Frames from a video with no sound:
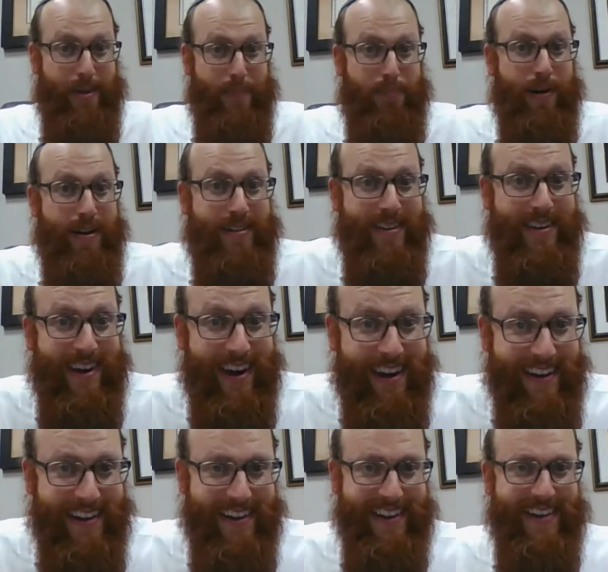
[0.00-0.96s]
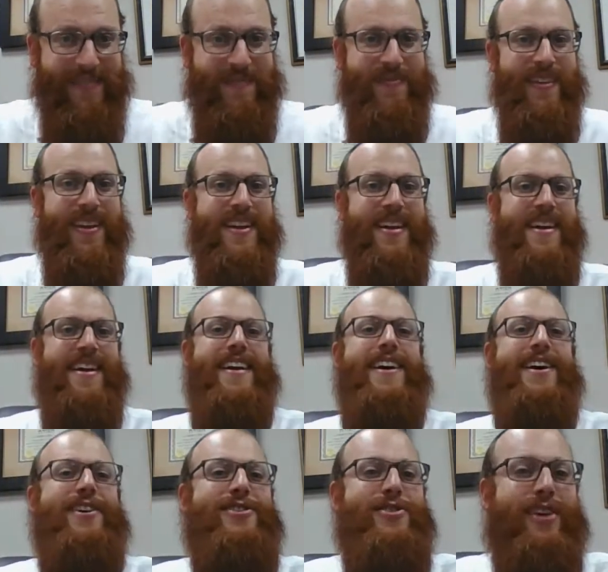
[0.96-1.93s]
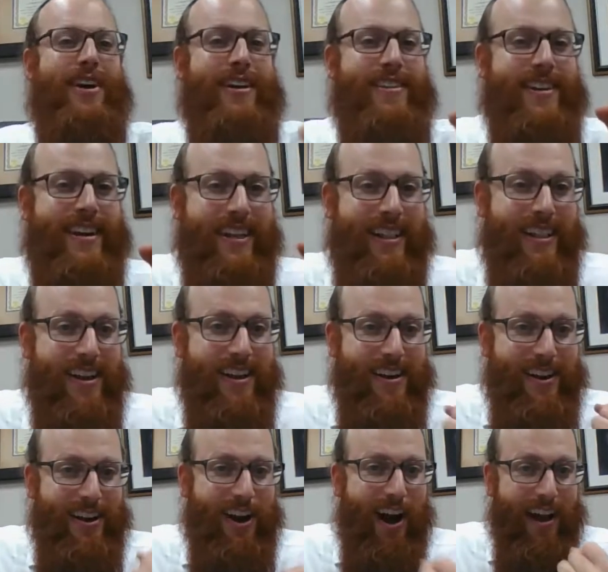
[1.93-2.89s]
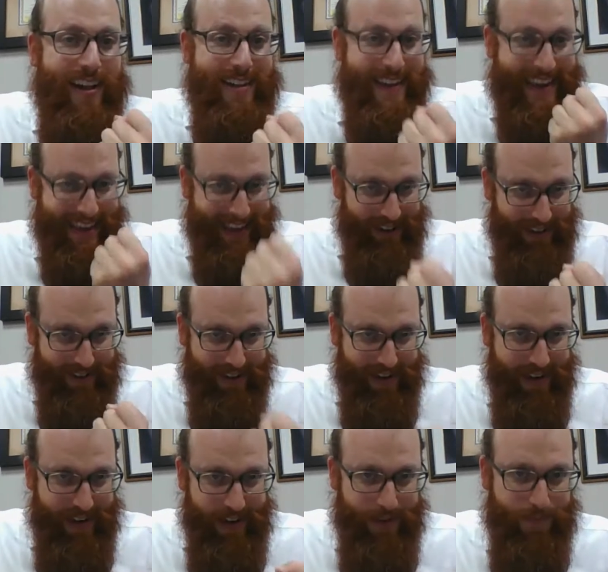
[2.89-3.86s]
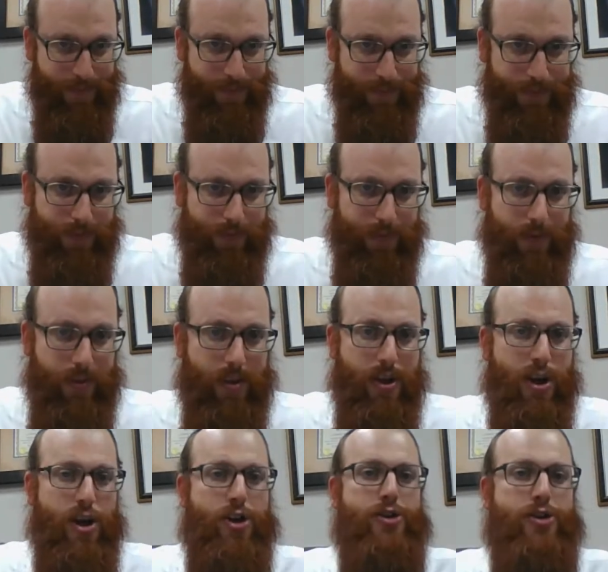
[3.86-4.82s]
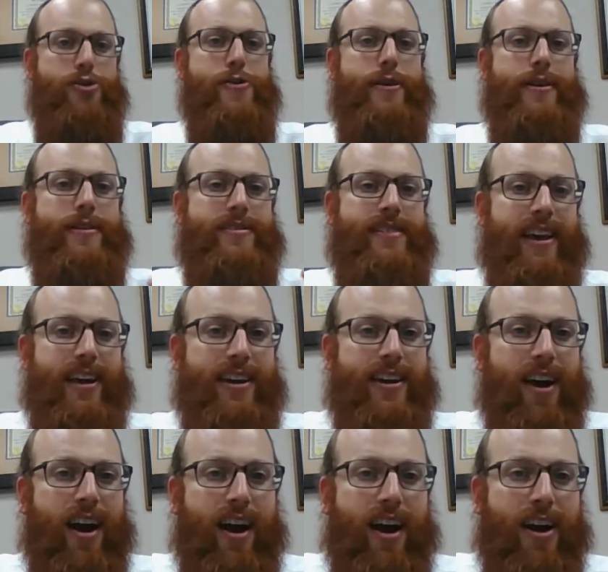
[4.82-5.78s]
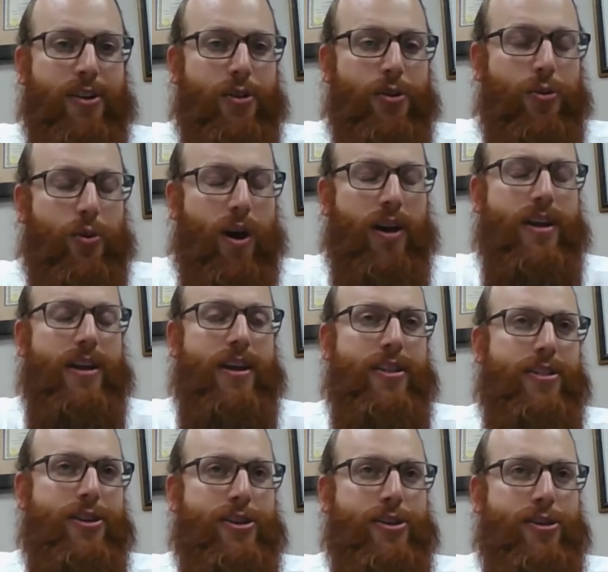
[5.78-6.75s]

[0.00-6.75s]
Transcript: They prayed to God. You can declare God guilty, You can say, God, what in the